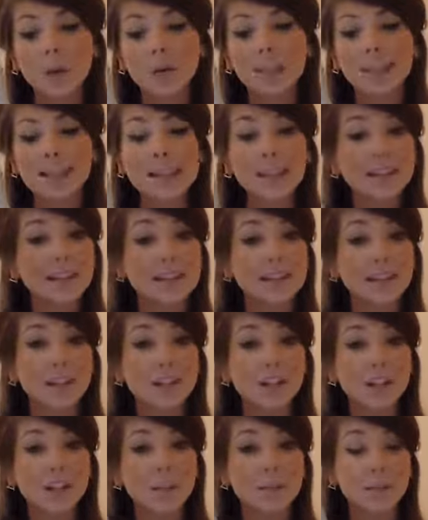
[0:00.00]
was sent this
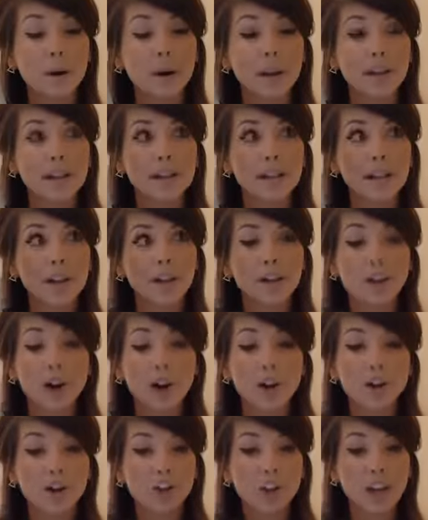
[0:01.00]
actually by Liz Earle
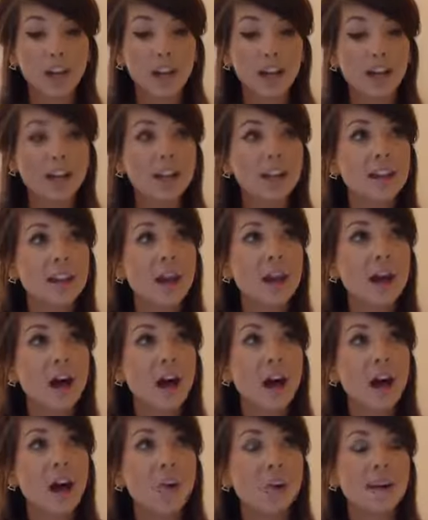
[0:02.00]
last year.
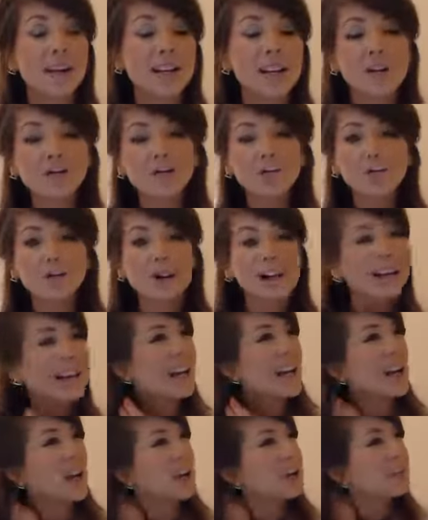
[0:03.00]
I've never really
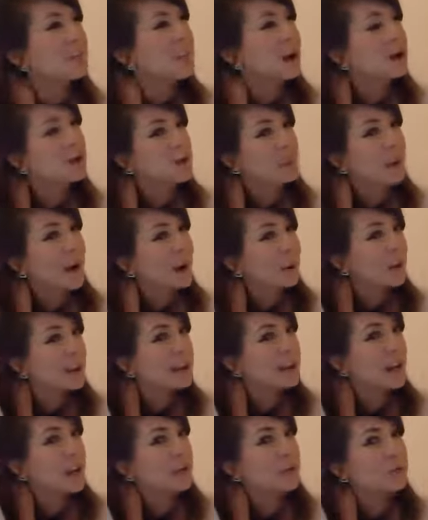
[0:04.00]
heard much about
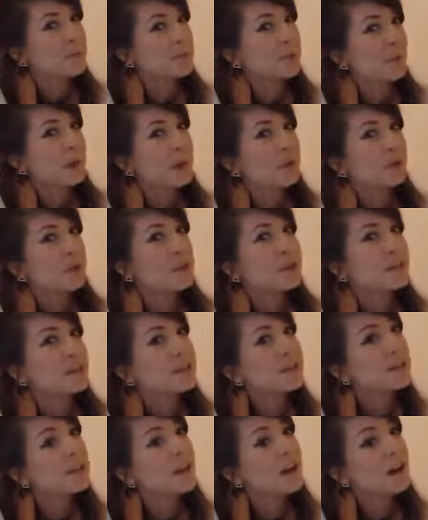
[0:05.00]
Liz Earle, to be quite
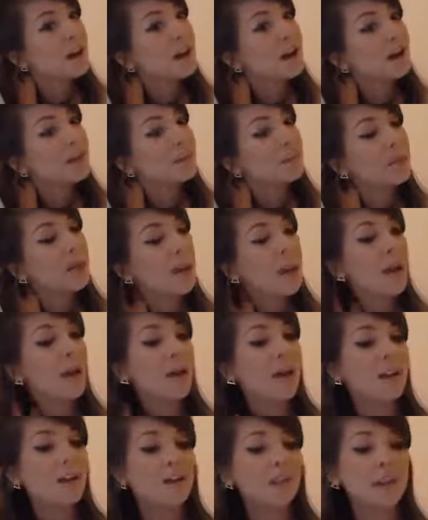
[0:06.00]
honest.
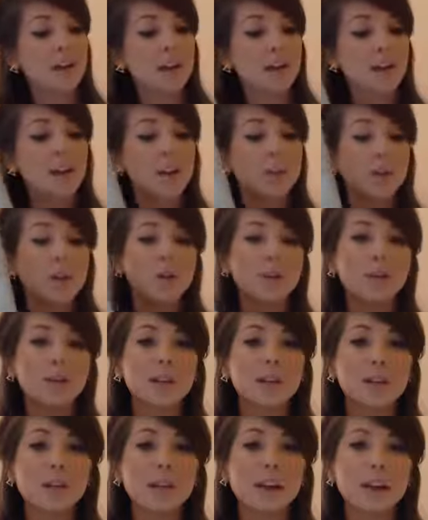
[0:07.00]
They approached me
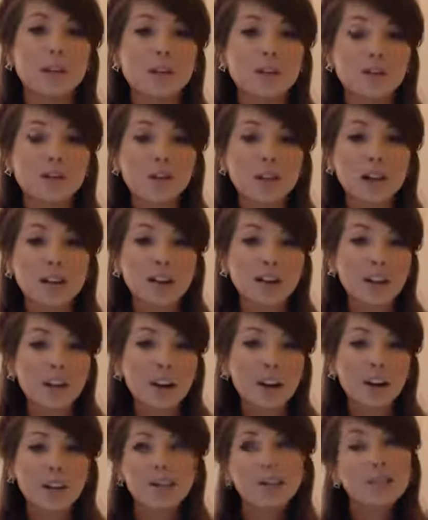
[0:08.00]
and they're like, oh, do you want to try a
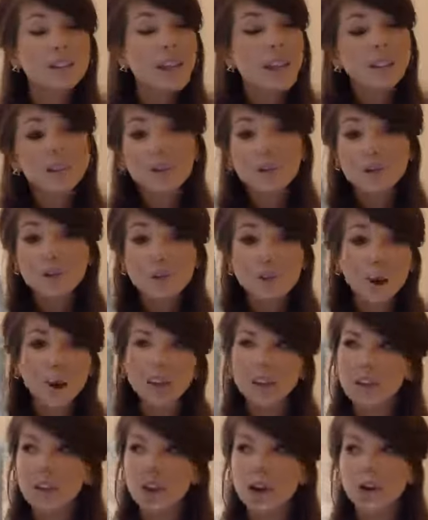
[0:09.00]
skincare? I thought, yeah, sure, why
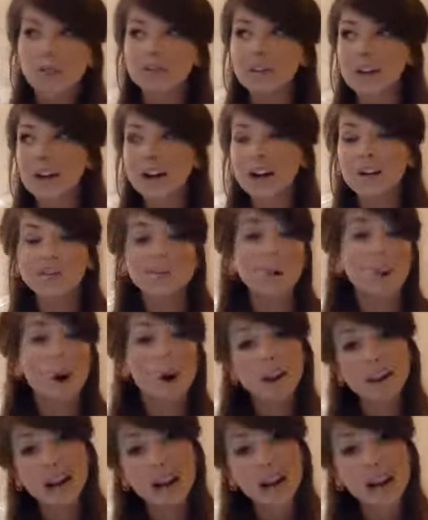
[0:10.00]
not? I've run out of what
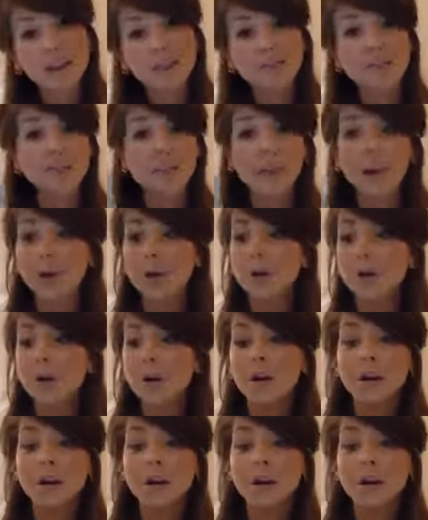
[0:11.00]
I have, so